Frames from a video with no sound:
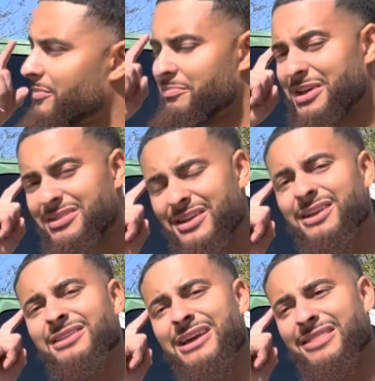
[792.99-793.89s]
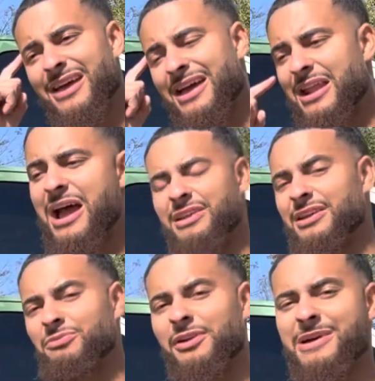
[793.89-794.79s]
me thinking like that, it
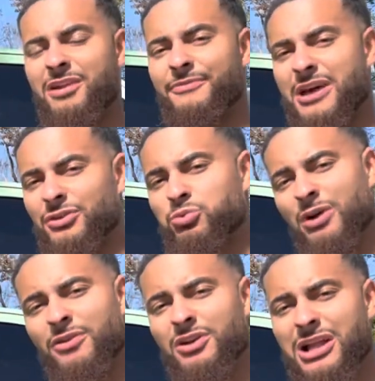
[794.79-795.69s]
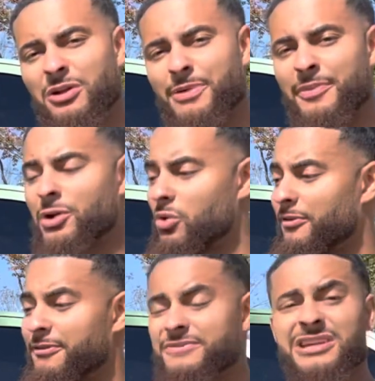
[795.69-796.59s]
didn't really matter if I had a $1,200 payment or a
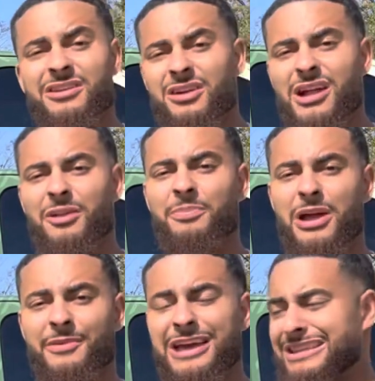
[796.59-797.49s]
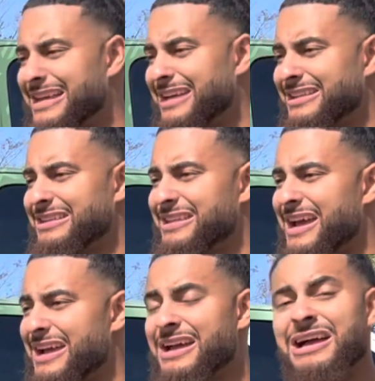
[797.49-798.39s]
$1,500 payment. At the end of the
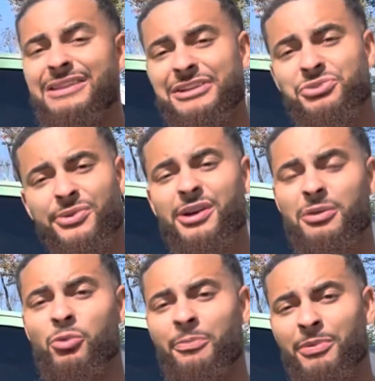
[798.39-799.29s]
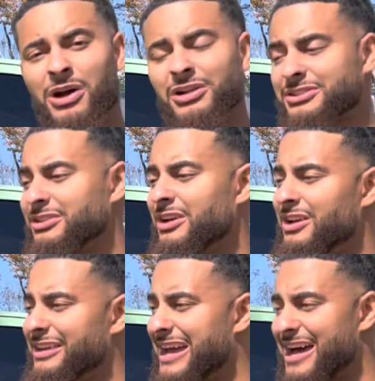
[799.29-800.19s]
day, that's 300 more bucks.
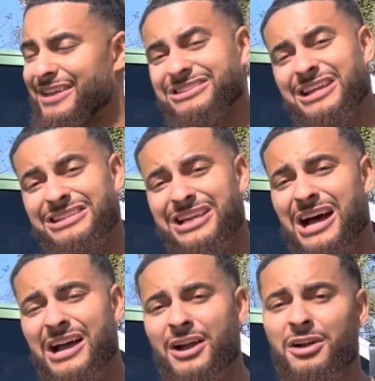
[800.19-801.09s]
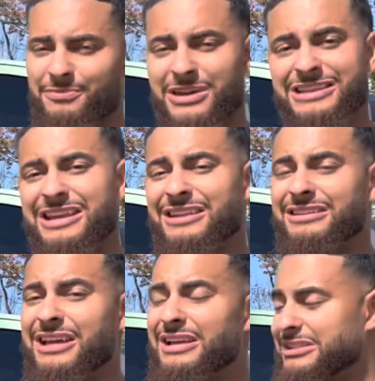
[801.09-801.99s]
Yeah, that's higher, but at the end of the
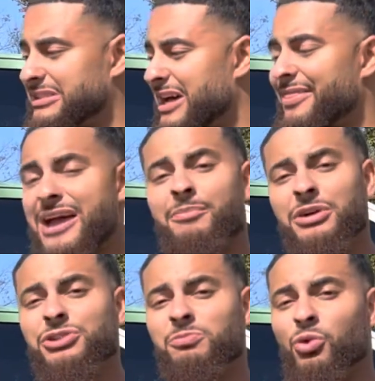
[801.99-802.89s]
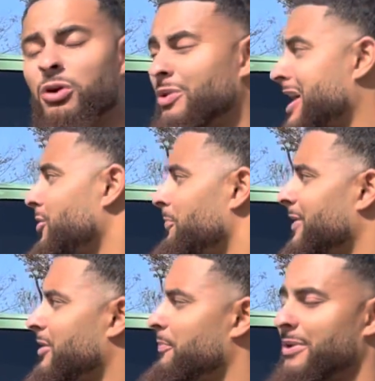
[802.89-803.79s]
day, it's not that much more when I don't
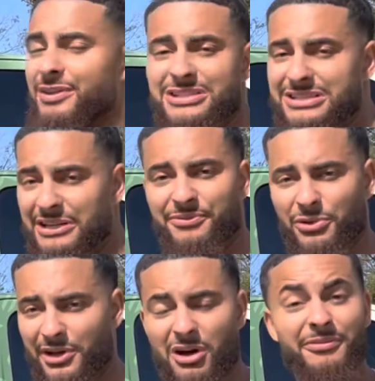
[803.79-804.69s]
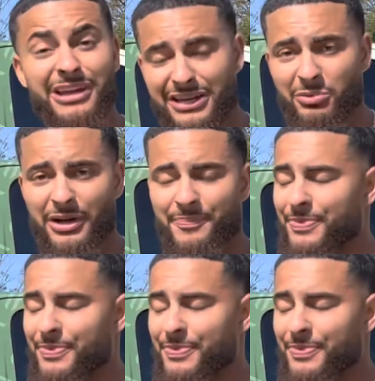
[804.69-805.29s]
plan on paying this thing fully off anyway.